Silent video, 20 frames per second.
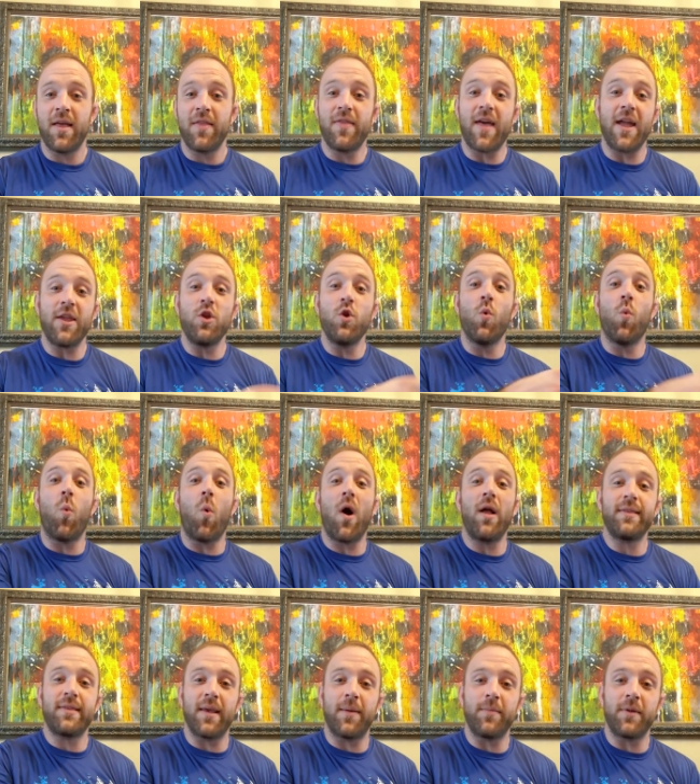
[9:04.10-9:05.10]
that you
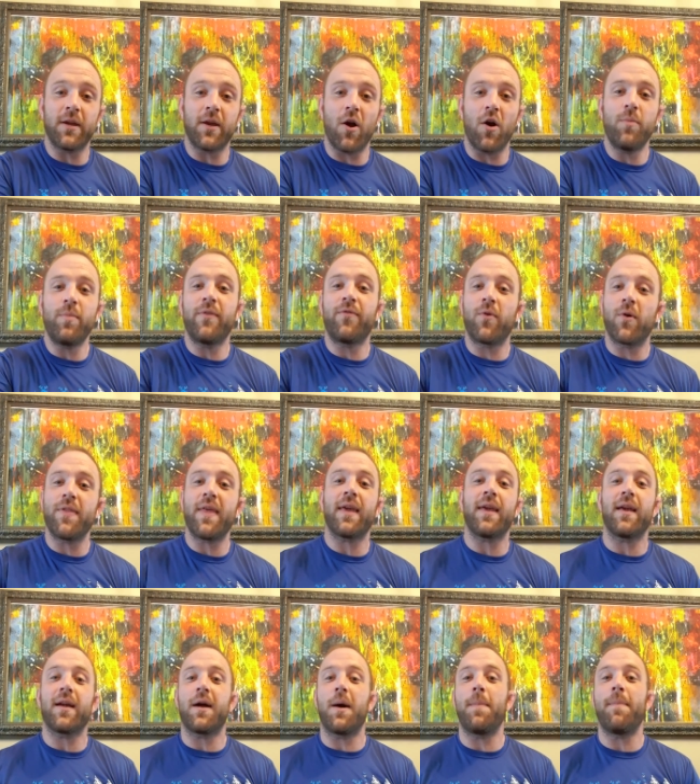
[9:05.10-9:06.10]
want them to go before they
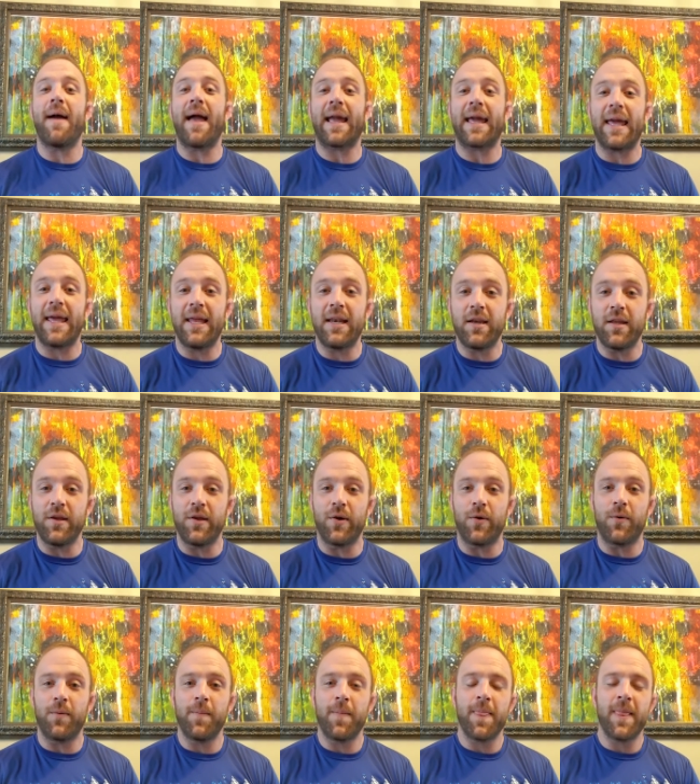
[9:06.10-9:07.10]
can come back into
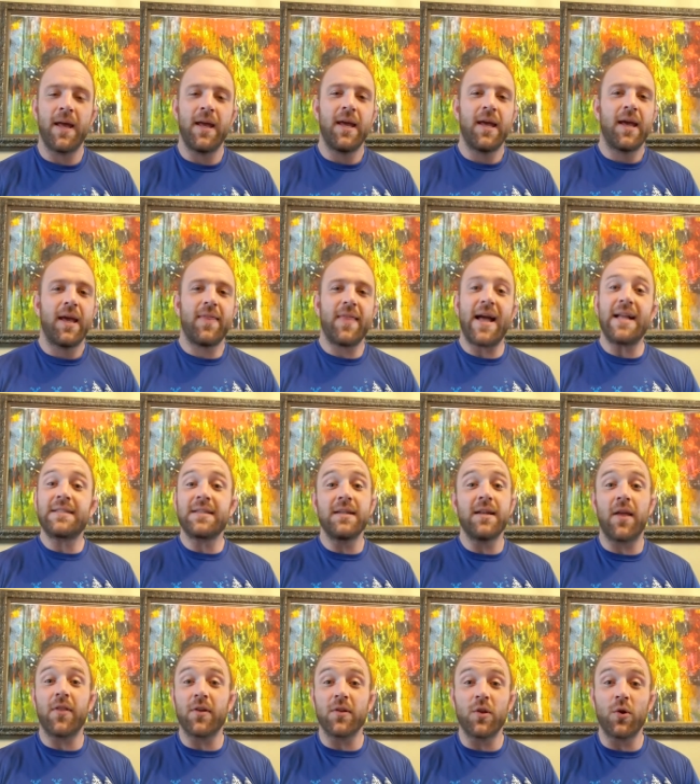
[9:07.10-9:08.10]
you. And that's
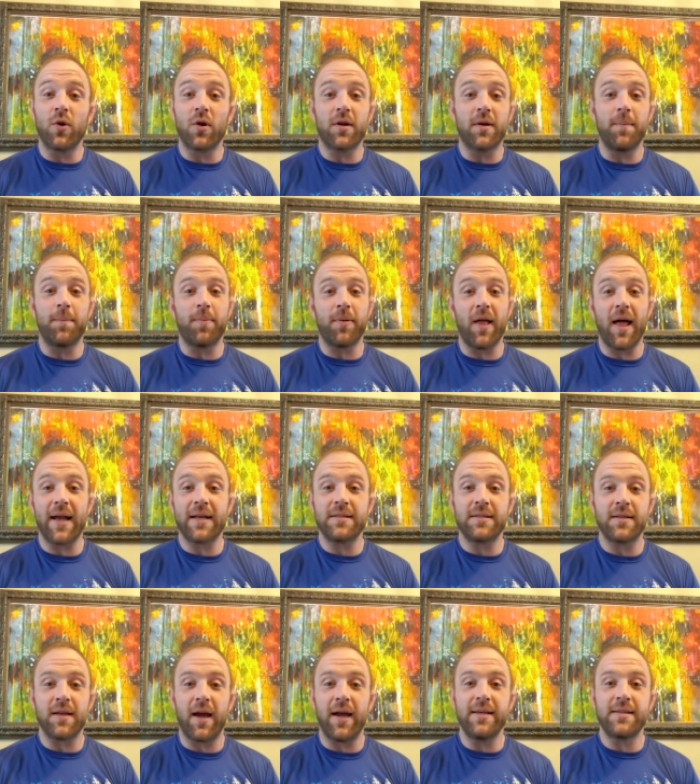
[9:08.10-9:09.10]
another little
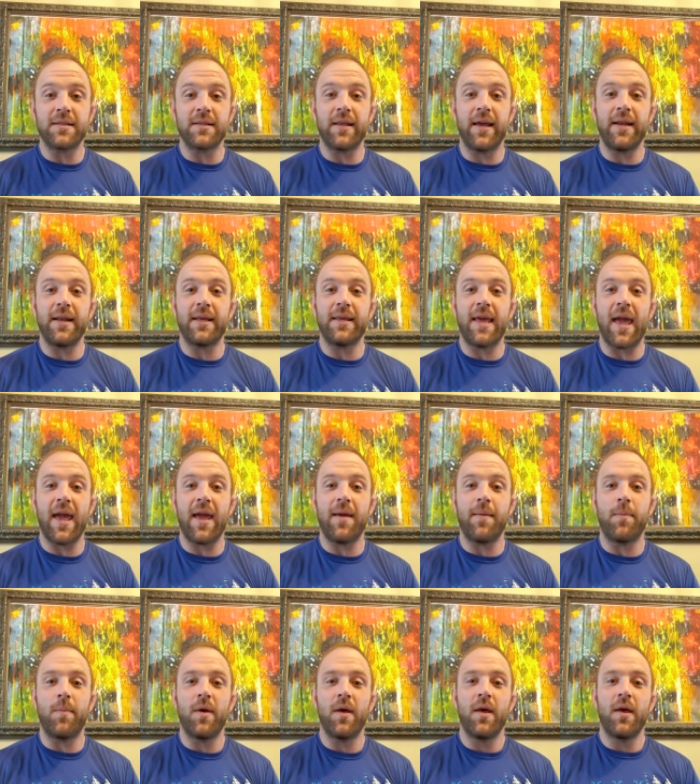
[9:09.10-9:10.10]
complex, isolated
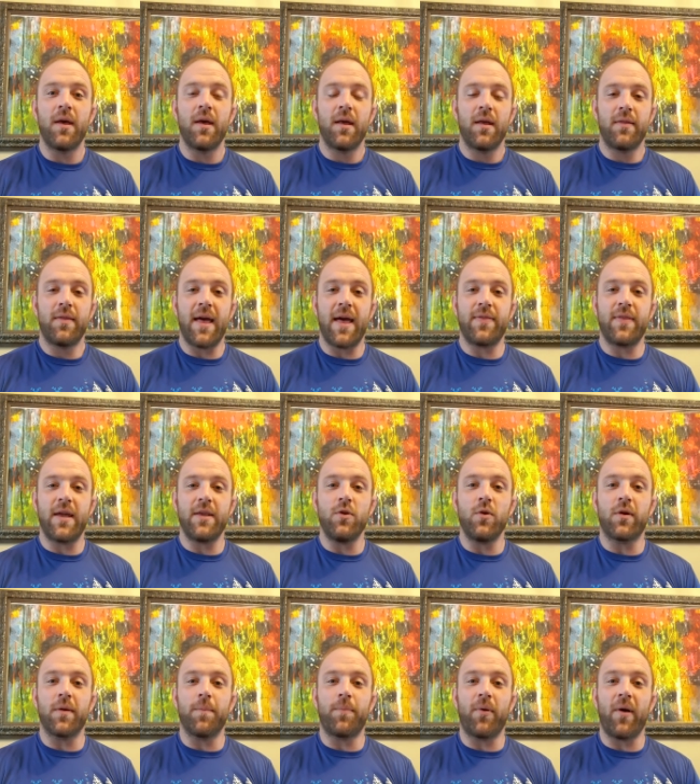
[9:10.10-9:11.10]
game that
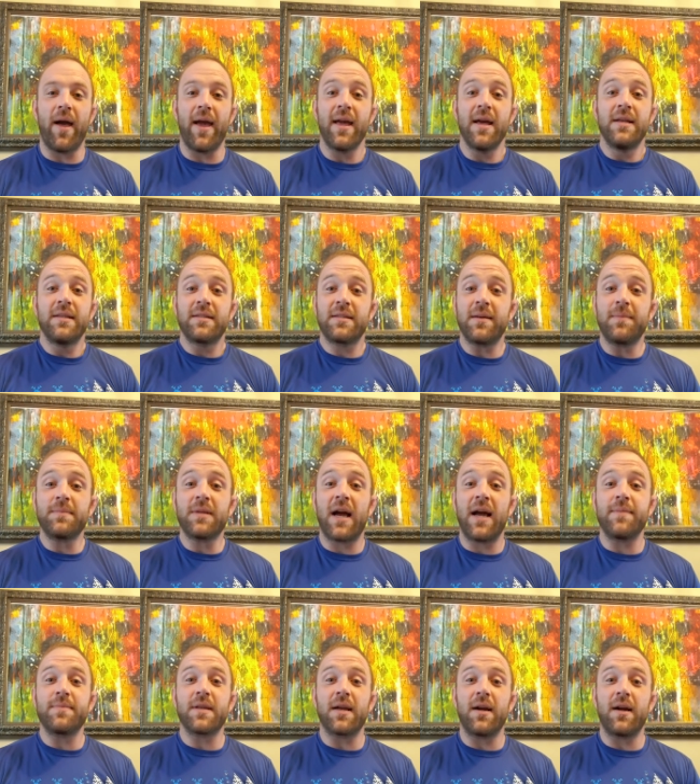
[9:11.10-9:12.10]
you can play.
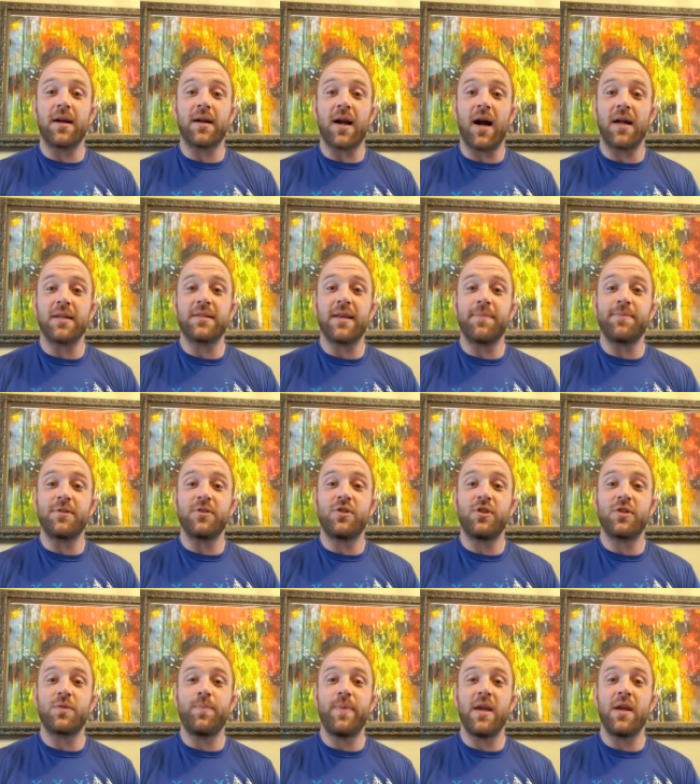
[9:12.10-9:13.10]
Sometimes a concept is
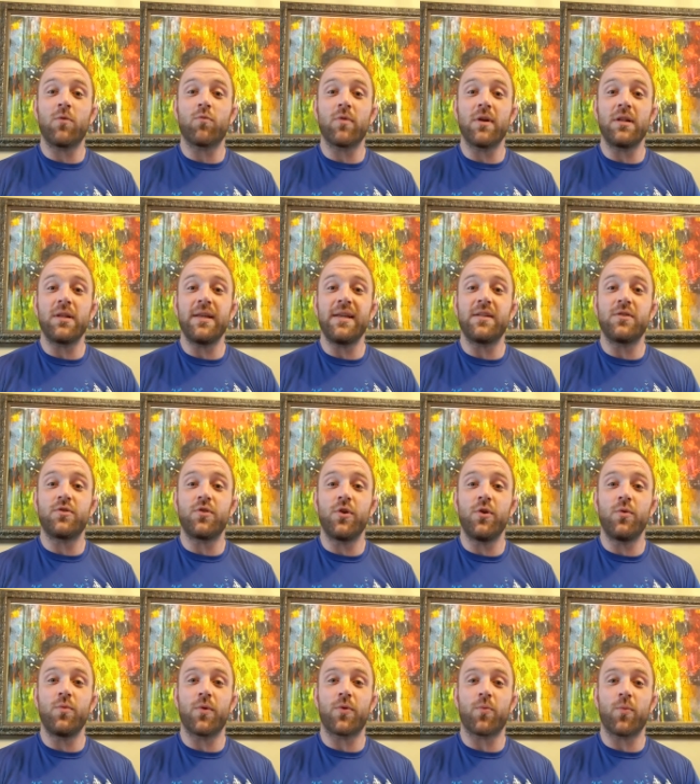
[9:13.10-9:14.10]
just being really in
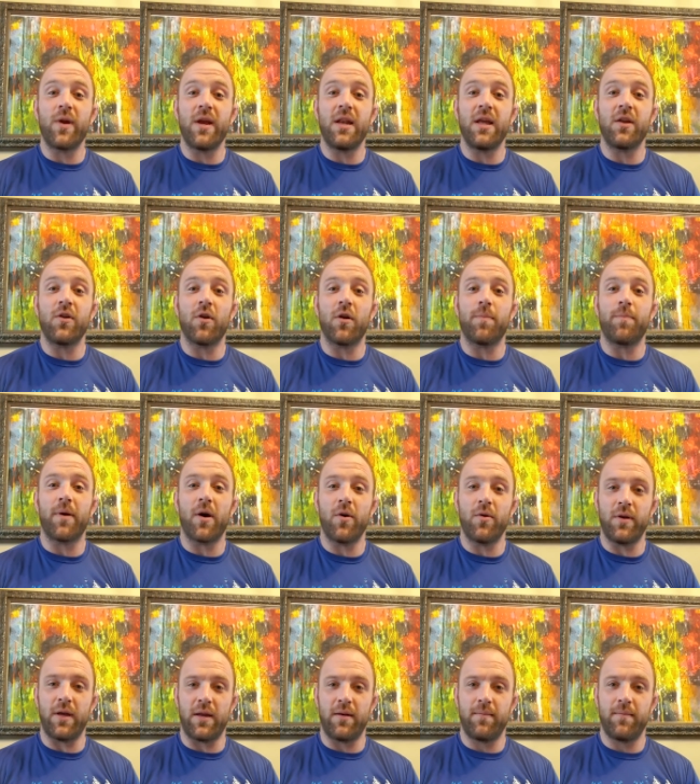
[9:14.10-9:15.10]
tune with reading your
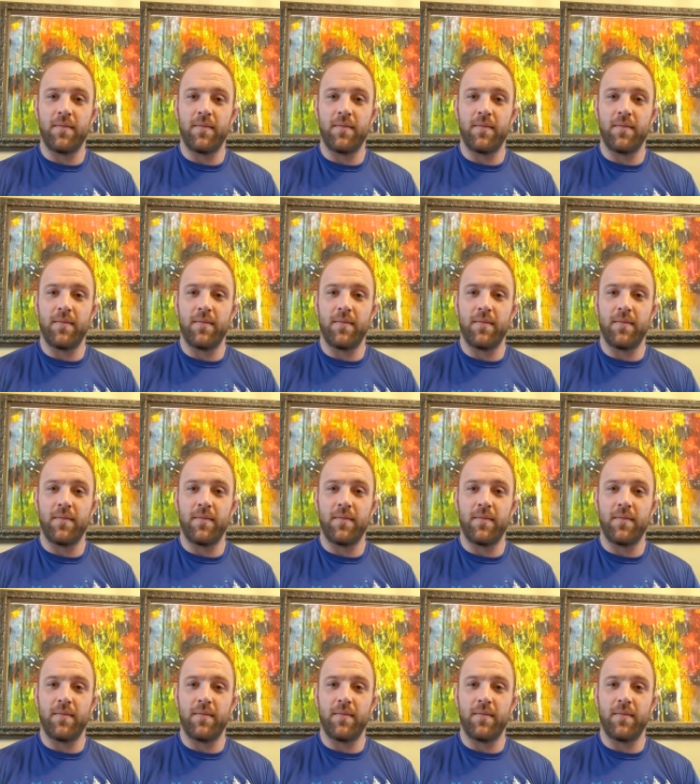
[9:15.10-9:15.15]
opponent.